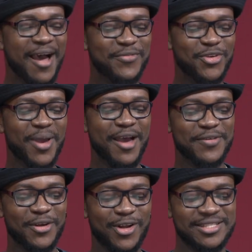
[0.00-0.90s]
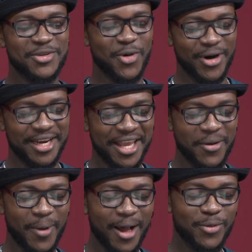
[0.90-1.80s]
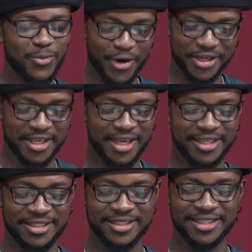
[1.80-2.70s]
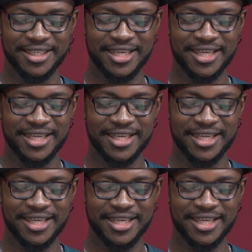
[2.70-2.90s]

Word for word: Have you ever gotten horny while working?